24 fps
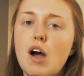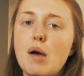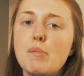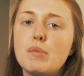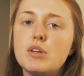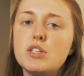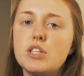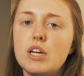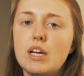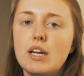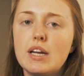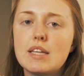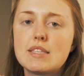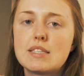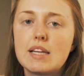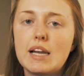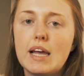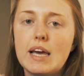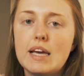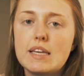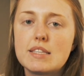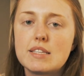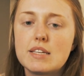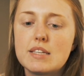right machine is the
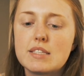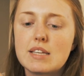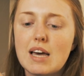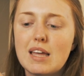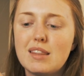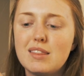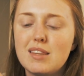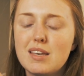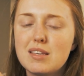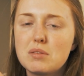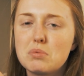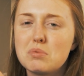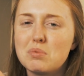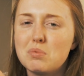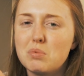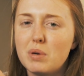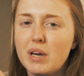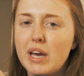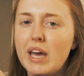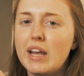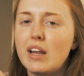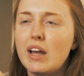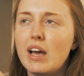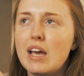lasers, and this was
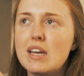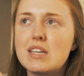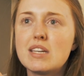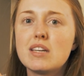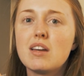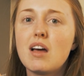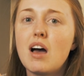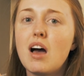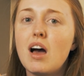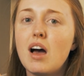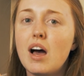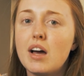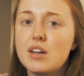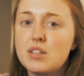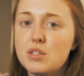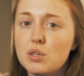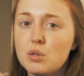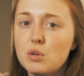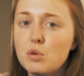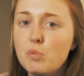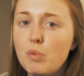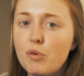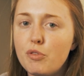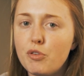weird. Like, it didn't hurt at
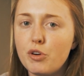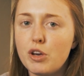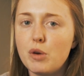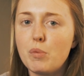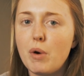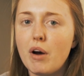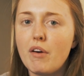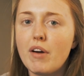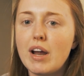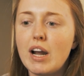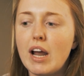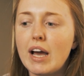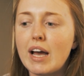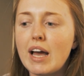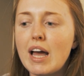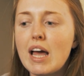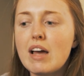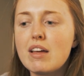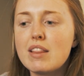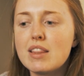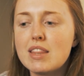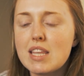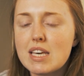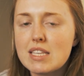all, before you worry. Like,
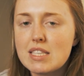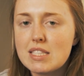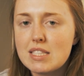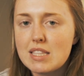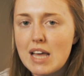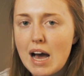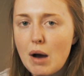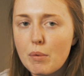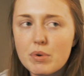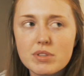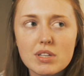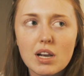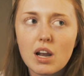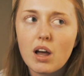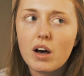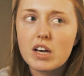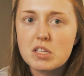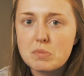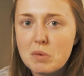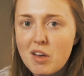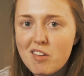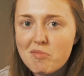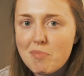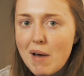that was the
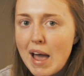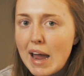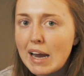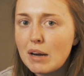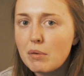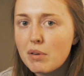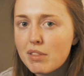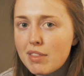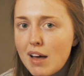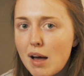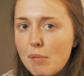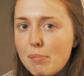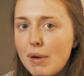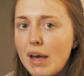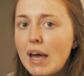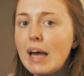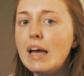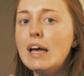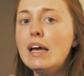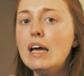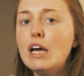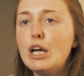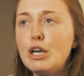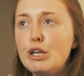last bit of pain with that
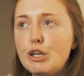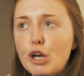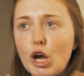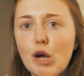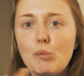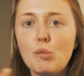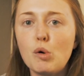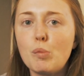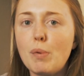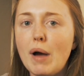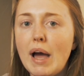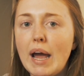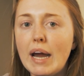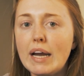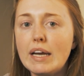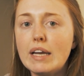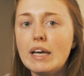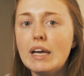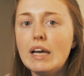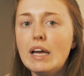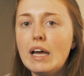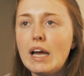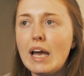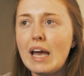bit. No more
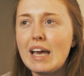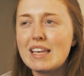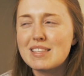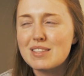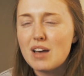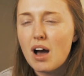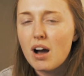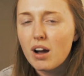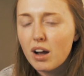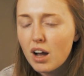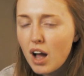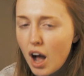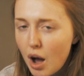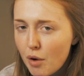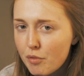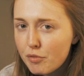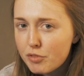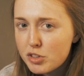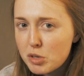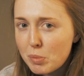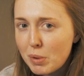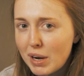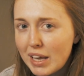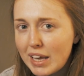pain. It's
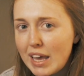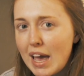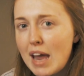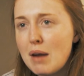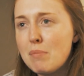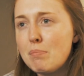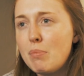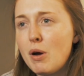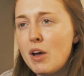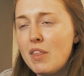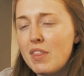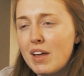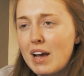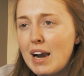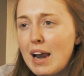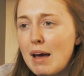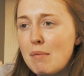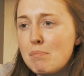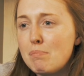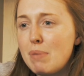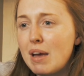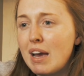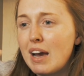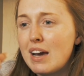uncomfortable again putting the
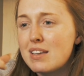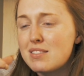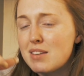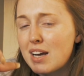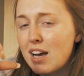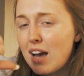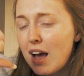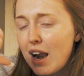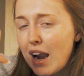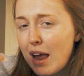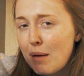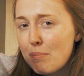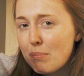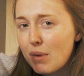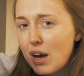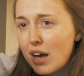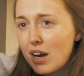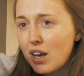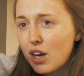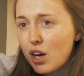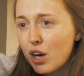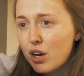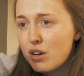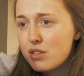clamp in, because the clamp
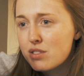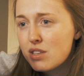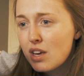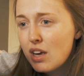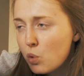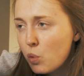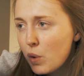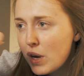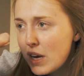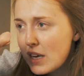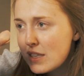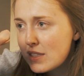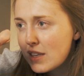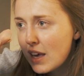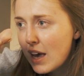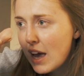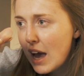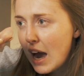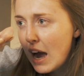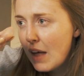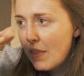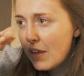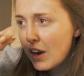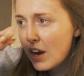kind of goes, squeeze
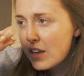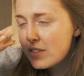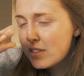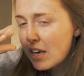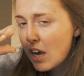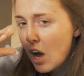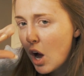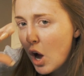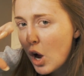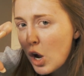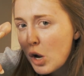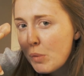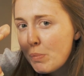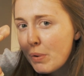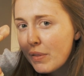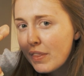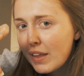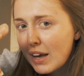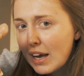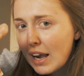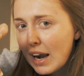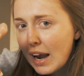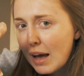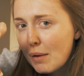it, and then as they
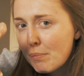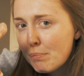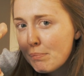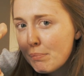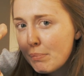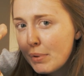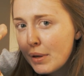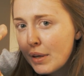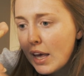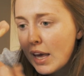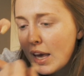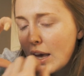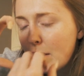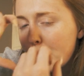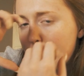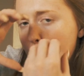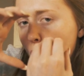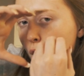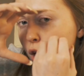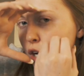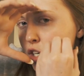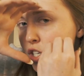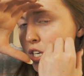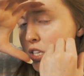open the clamp, it
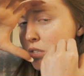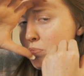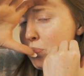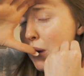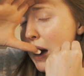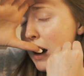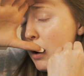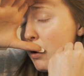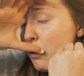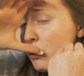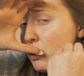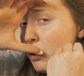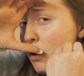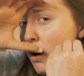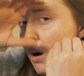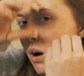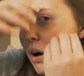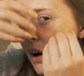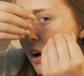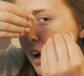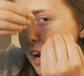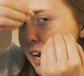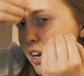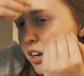pushes back on your
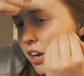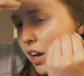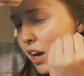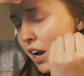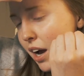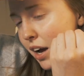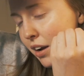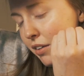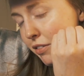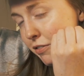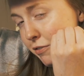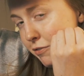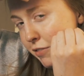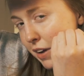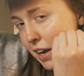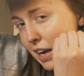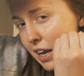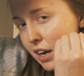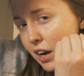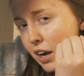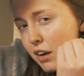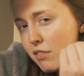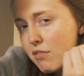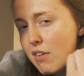eye and you can kind of
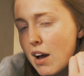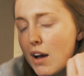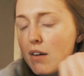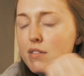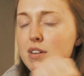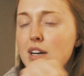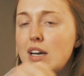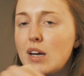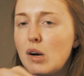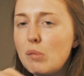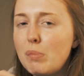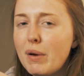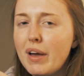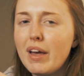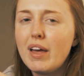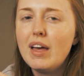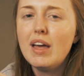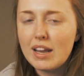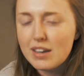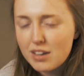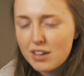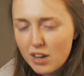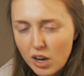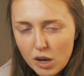feel it going round a little bit.
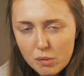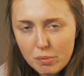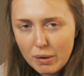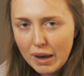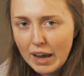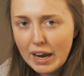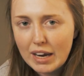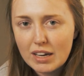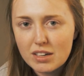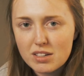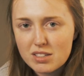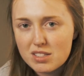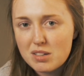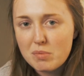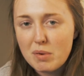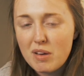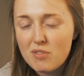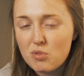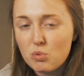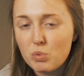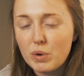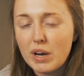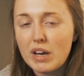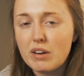No pain, just a bit
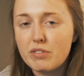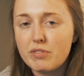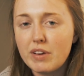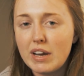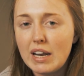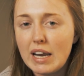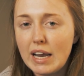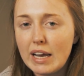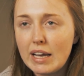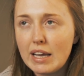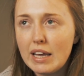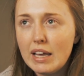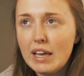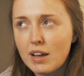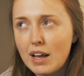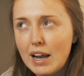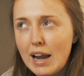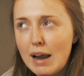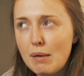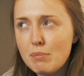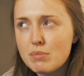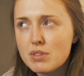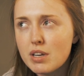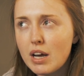of a weird feeling. The
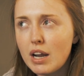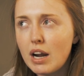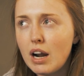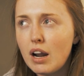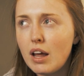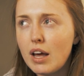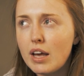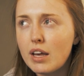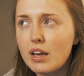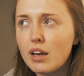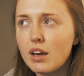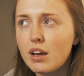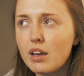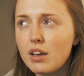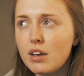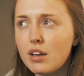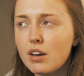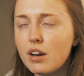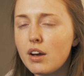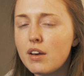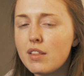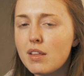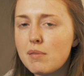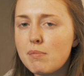clamp's kind of like, you
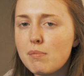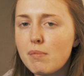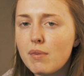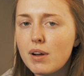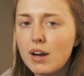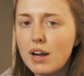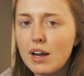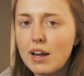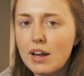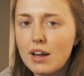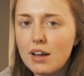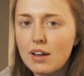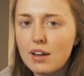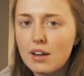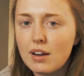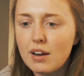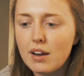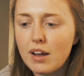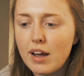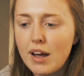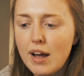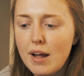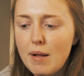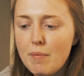know
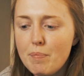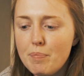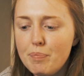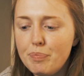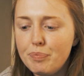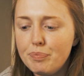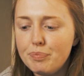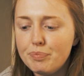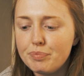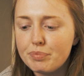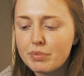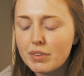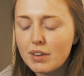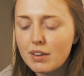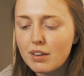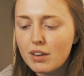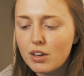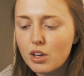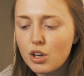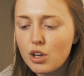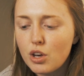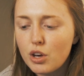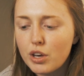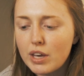them
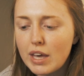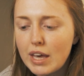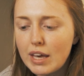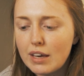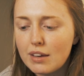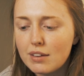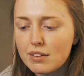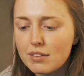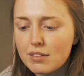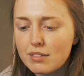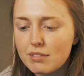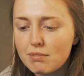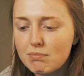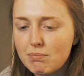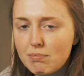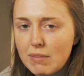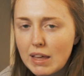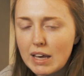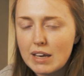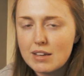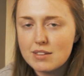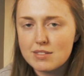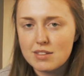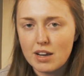cooking
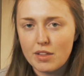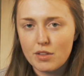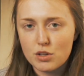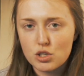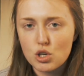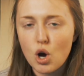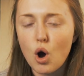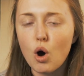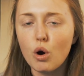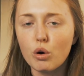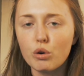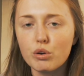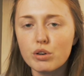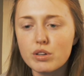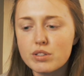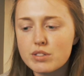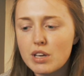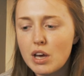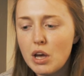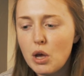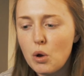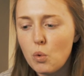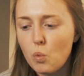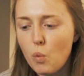things, like the tongs,
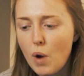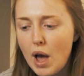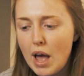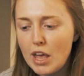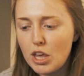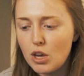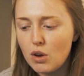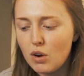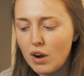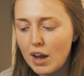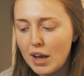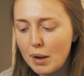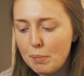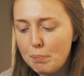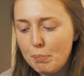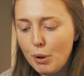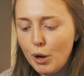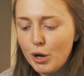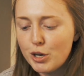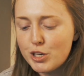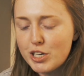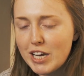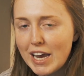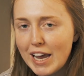where you like
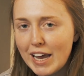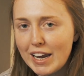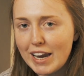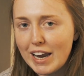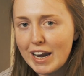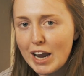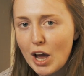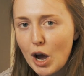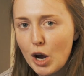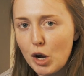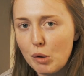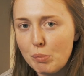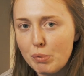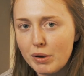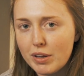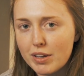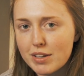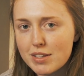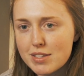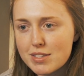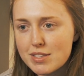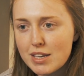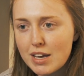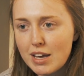push in and it
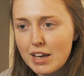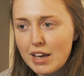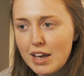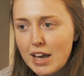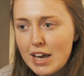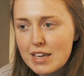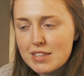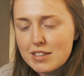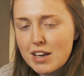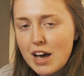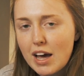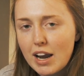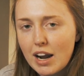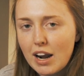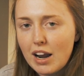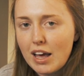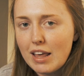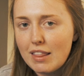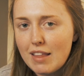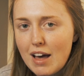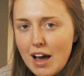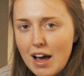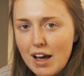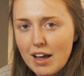opens. It's kind of
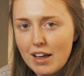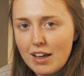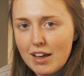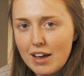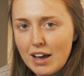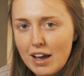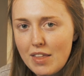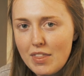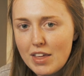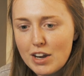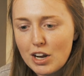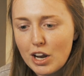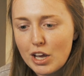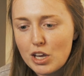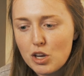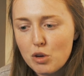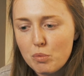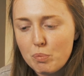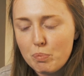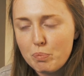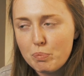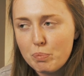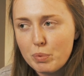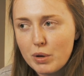like that, and then like
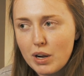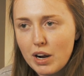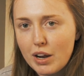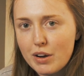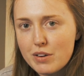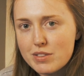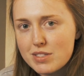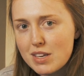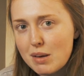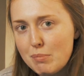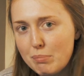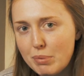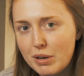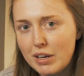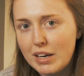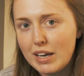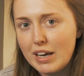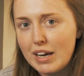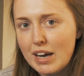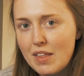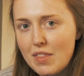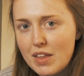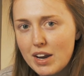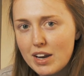you close it and pull
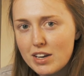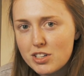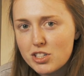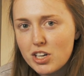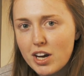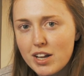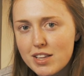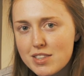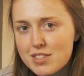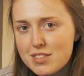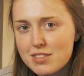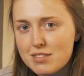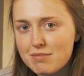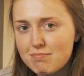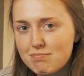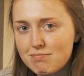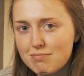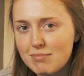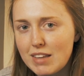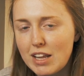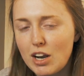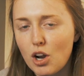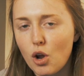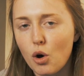it and then it shuts.
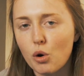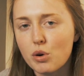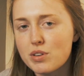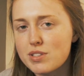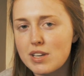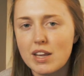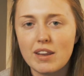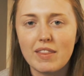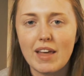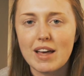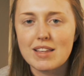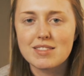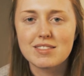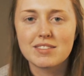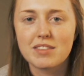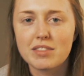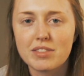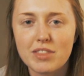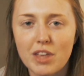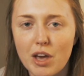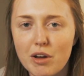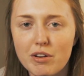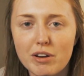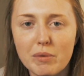and locks it, and that's
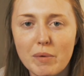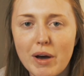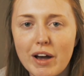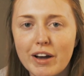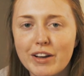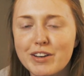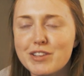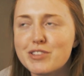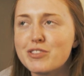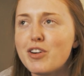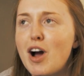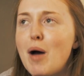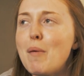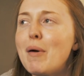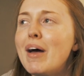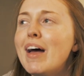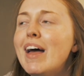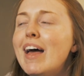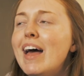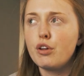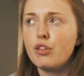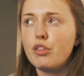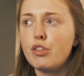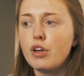the only way I can describe it.
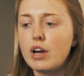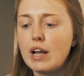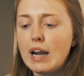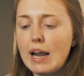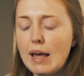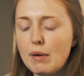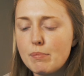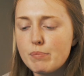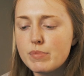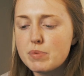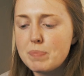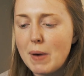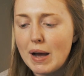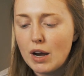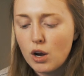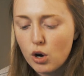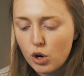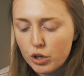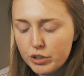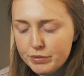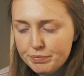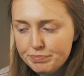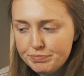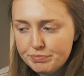The clamp's back
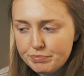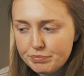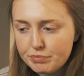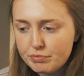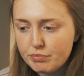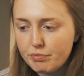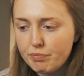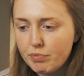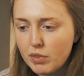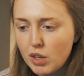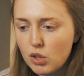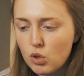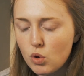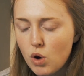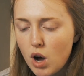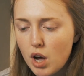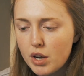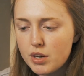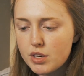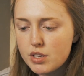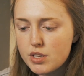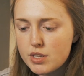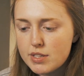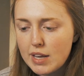on, you're
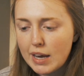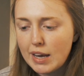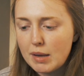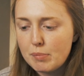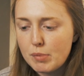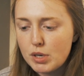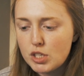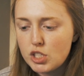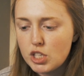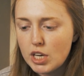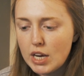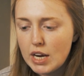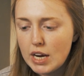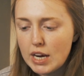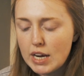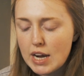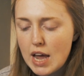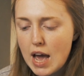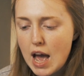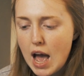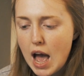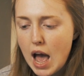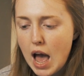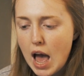under the second
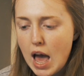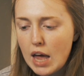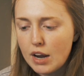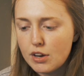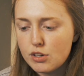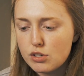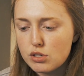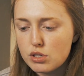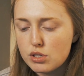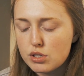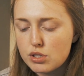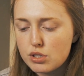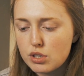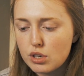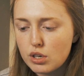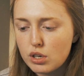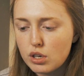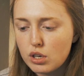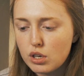machine, and